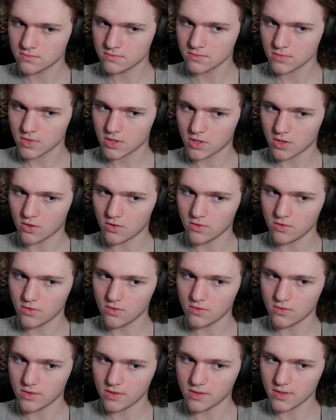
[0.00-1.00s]

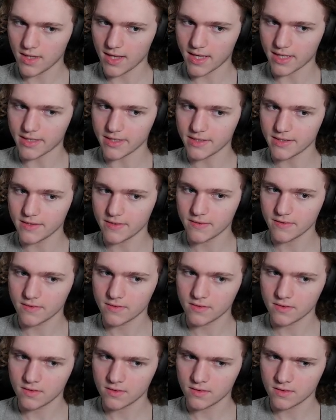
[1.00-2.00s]
code edit,
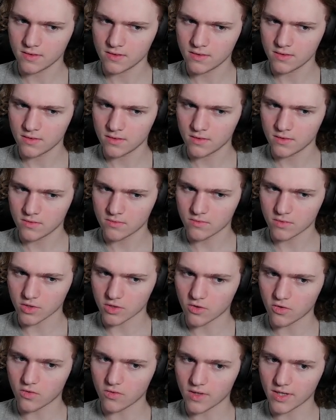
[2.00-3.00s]

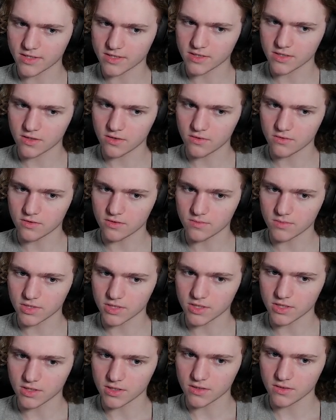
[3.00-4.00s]
request code completion.